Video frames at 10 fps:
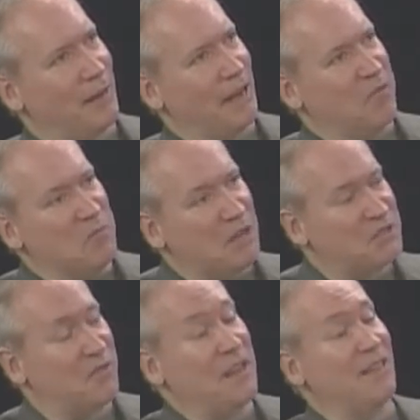kind of
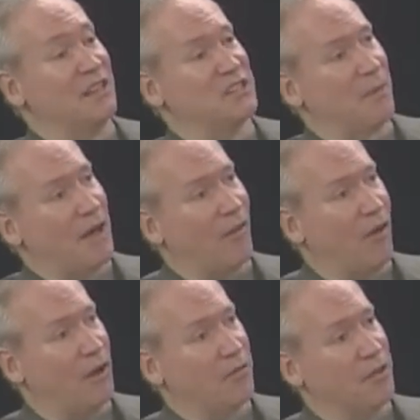mixed feelings about a
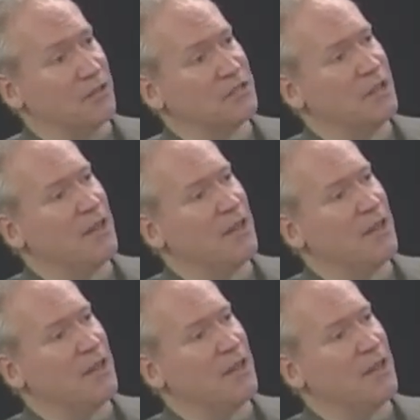lot of this.